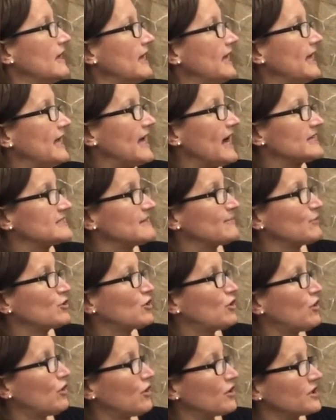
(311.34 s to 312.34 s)
He had him
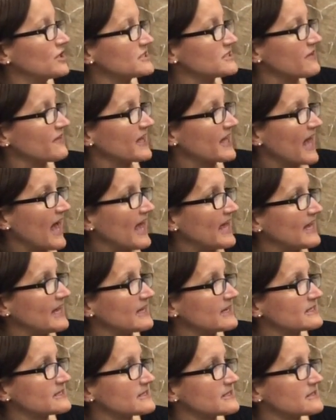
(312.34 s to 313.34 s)
cornered at the
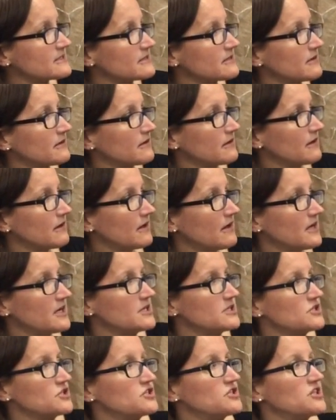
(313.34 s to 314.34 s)
cakes.
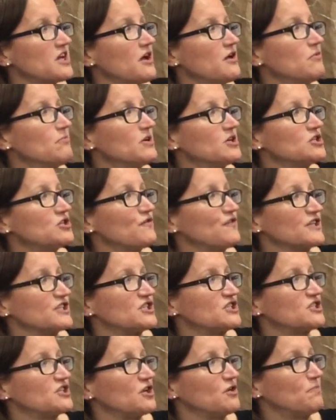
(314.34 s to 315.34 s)
So much for
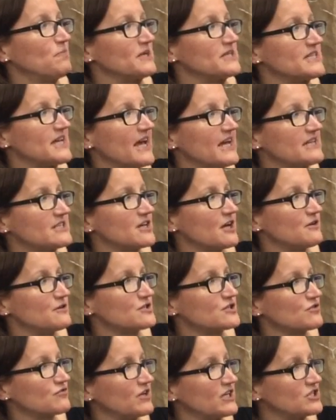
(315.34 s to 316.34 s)
Supertato,
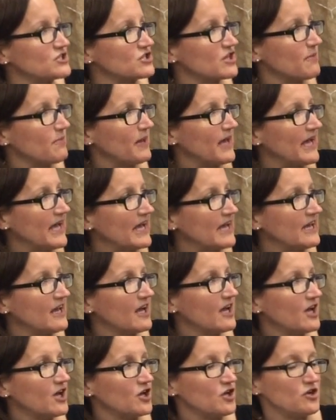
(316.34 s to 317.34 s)
screeched the pea.
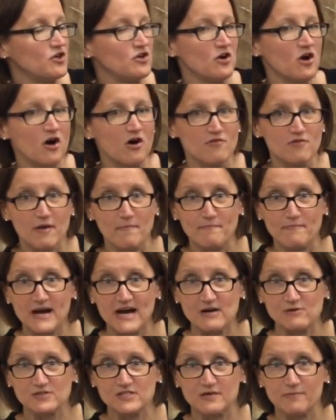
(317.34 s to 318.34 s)
You're
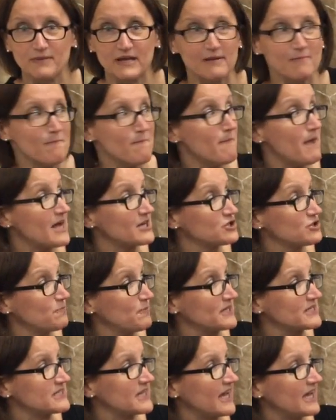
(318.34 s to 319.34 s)
about to be mashed
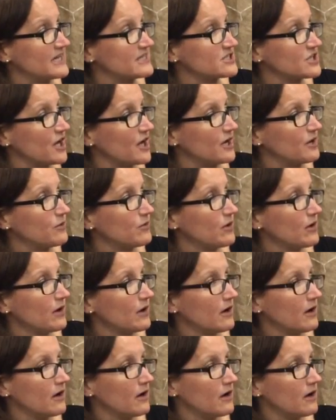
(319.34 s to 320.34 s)
potato.
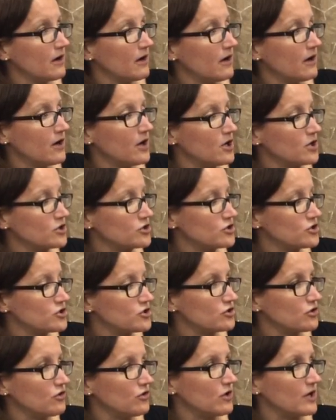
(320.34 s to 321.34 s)

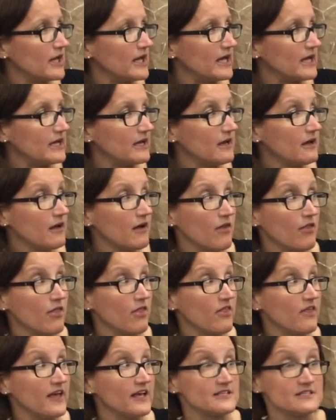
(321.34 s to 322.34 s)
Surely
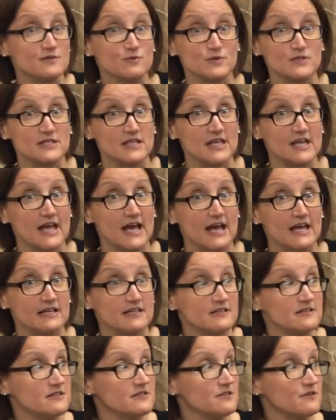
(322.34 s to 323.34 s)
this was the
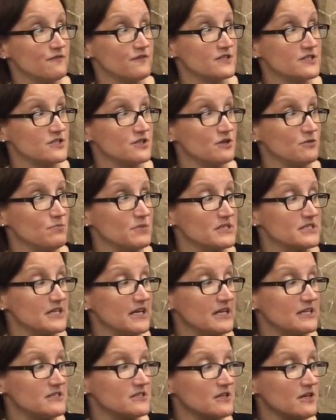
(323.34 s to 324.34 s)
end for
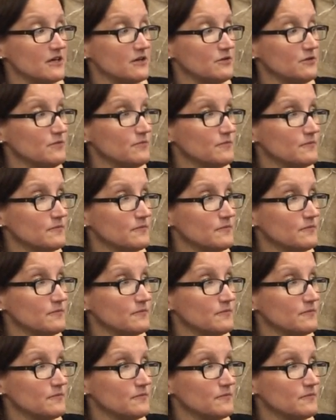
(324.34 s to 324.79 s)
Supertato.